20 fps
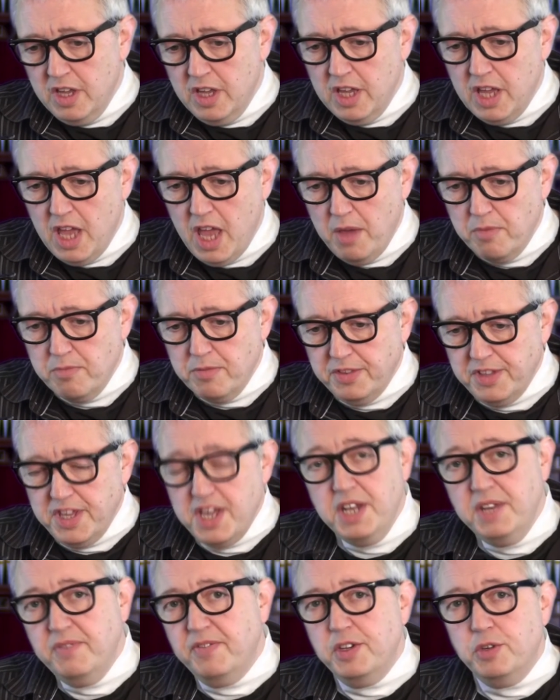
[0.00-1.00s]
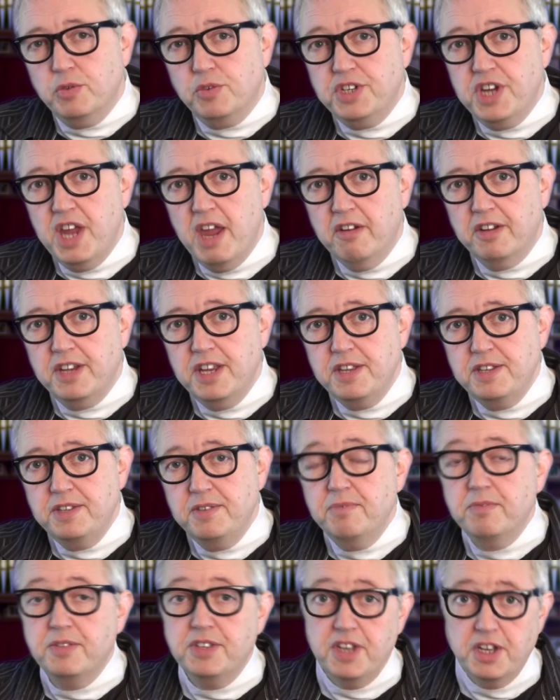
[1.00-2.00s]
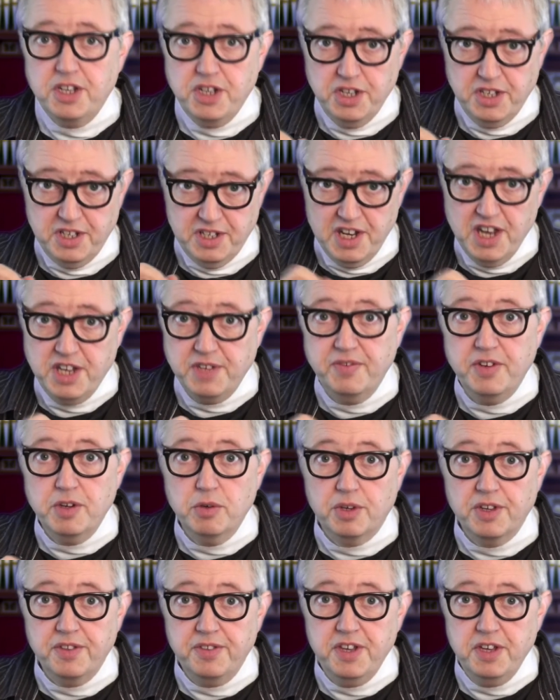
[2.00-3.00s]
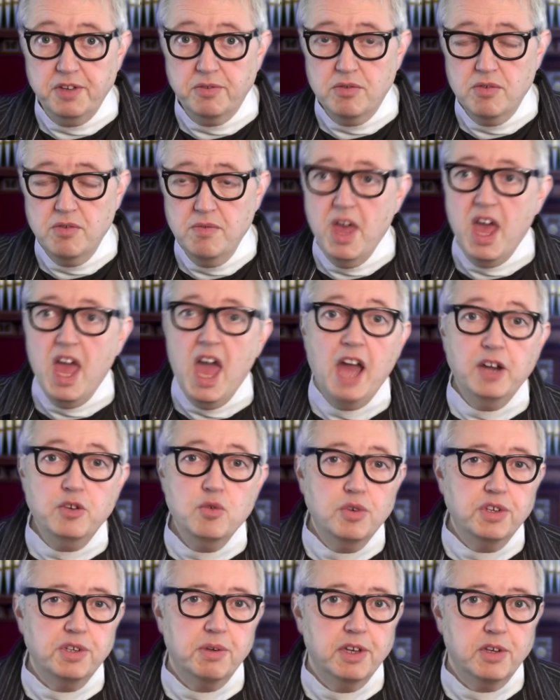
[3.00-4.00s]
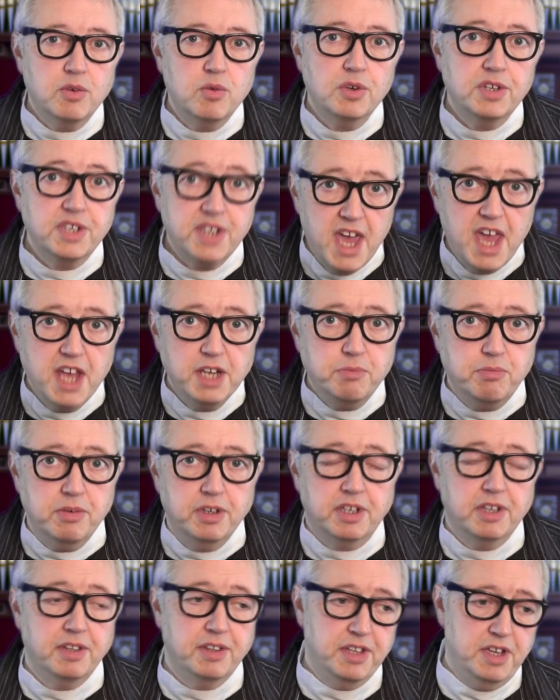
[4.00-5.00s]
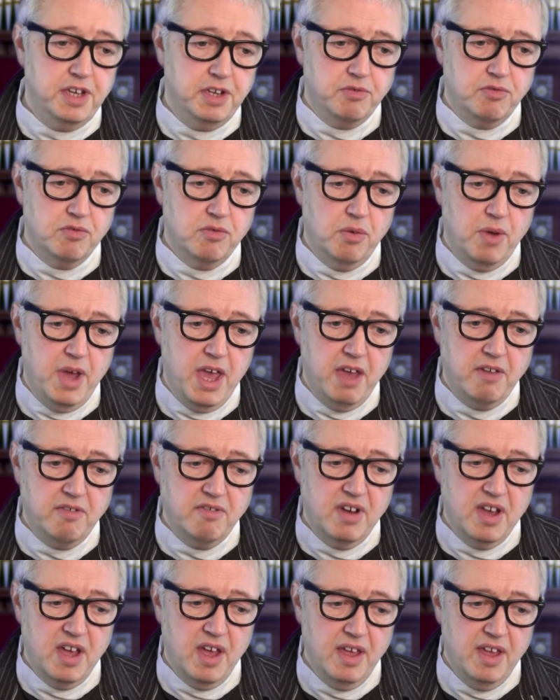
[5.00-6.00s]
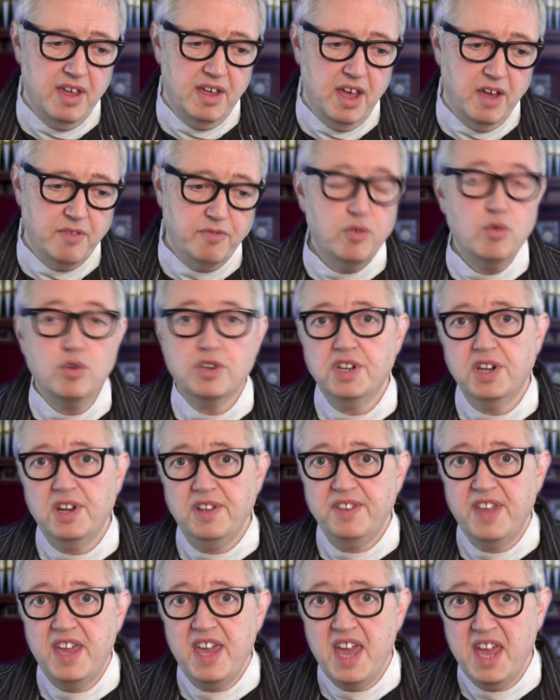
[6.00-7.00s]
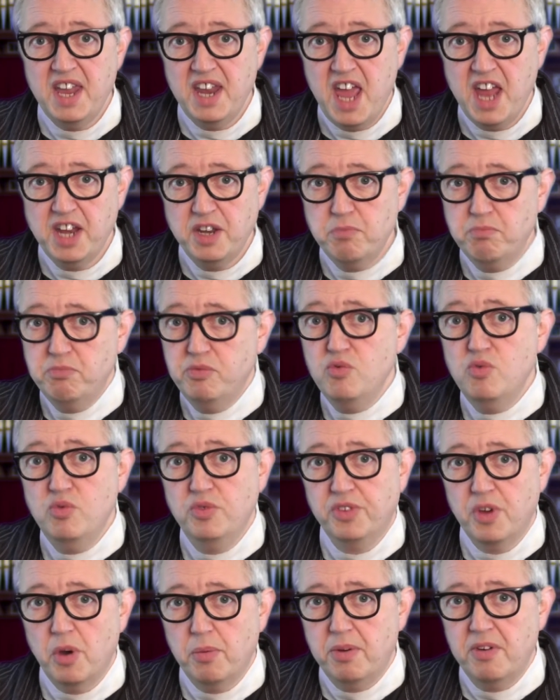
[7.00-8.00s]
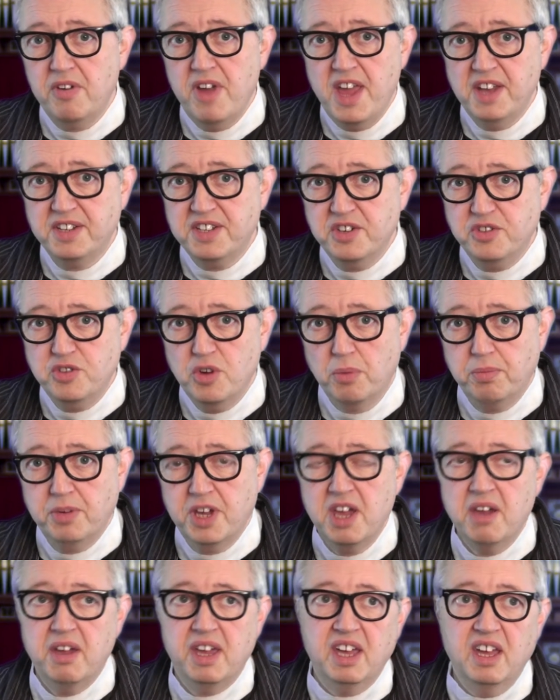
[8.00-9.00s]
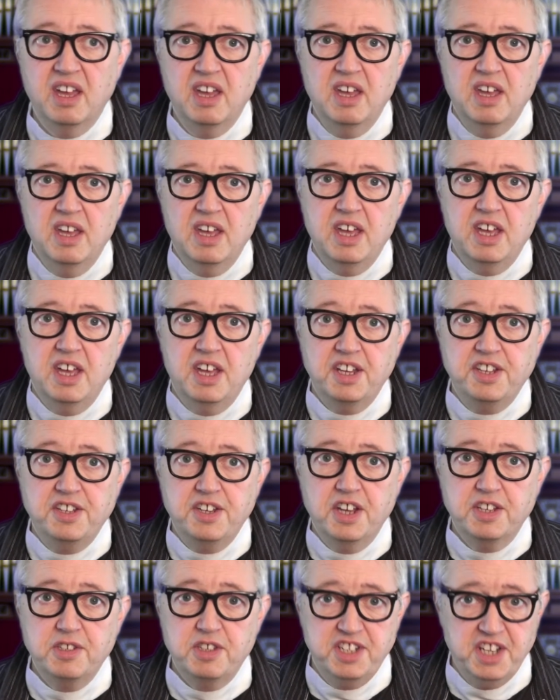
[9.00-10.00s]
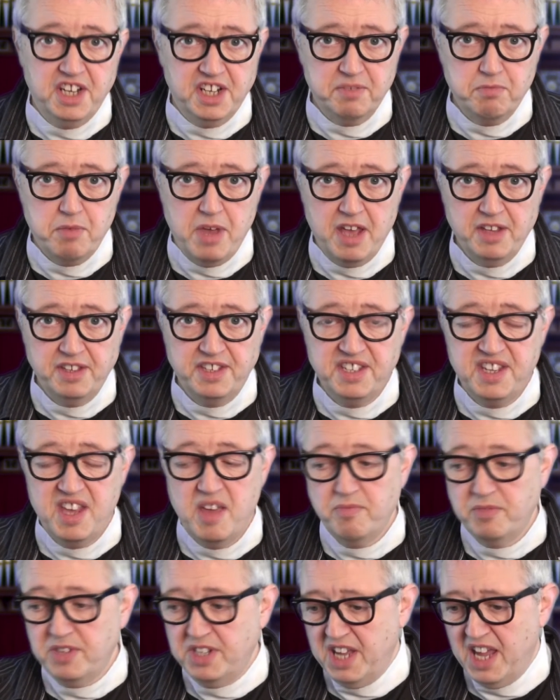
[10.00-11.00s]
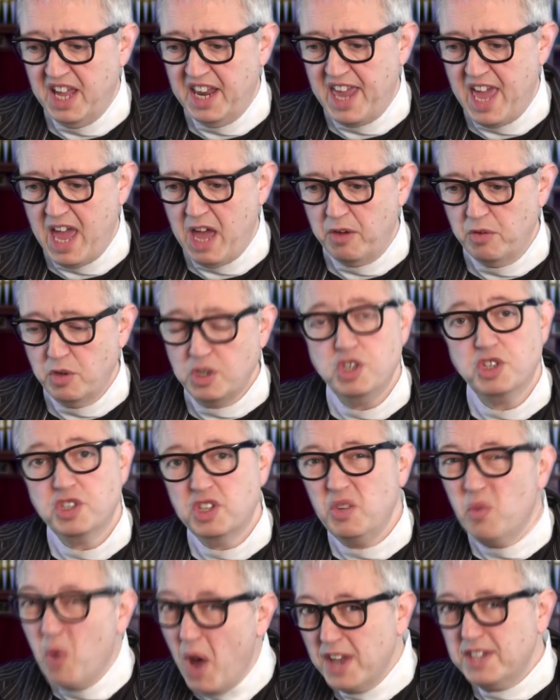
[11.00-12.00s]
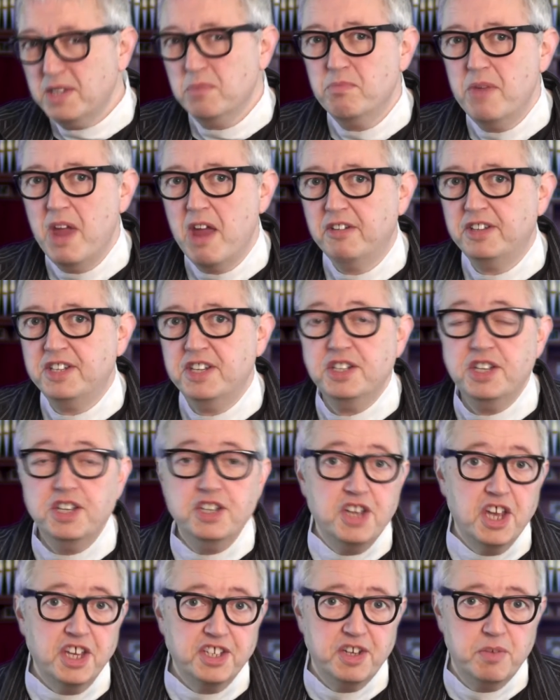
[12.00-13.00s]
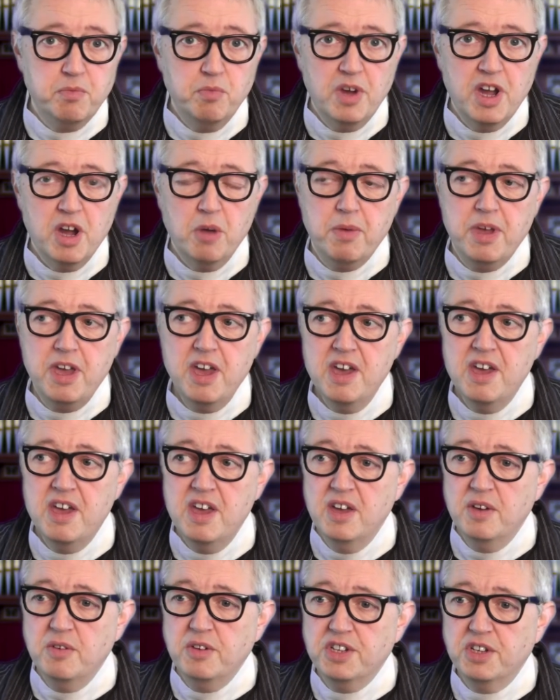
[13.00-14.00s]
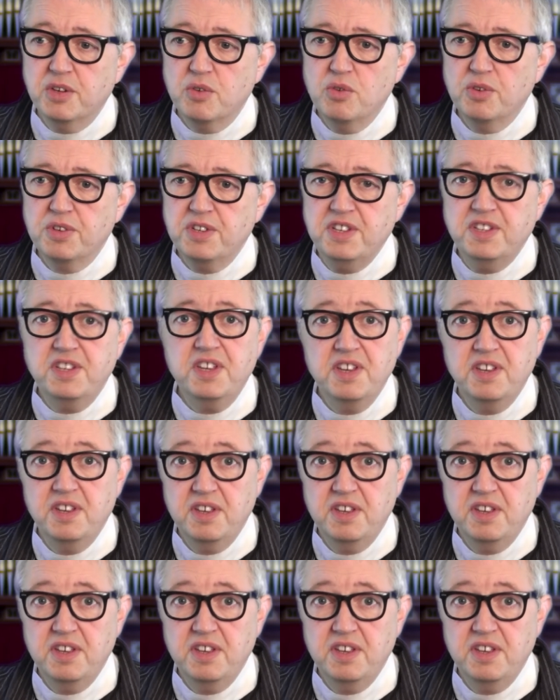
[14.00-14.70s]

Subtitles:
the individual charities, such as Lichfield Cathedral, and also, of course, Canterbury Cathedral, where, unfortunately, they had a booth-operated job going at just £6.70 an hour, which is quite embarrassing to Justin Welby, which, of course, is